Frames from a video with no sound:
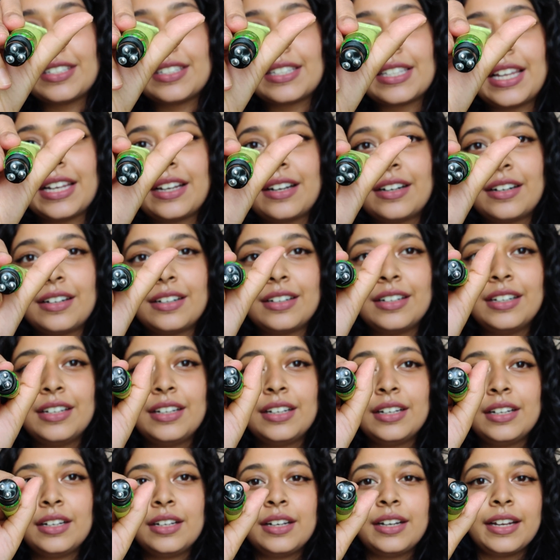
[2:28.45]
It's like
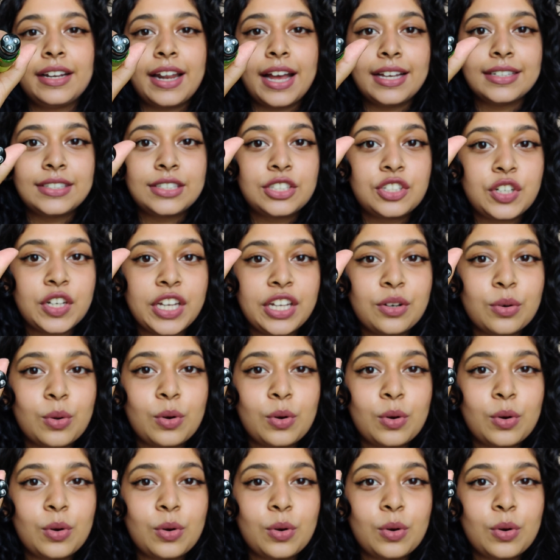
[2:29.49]
it has 3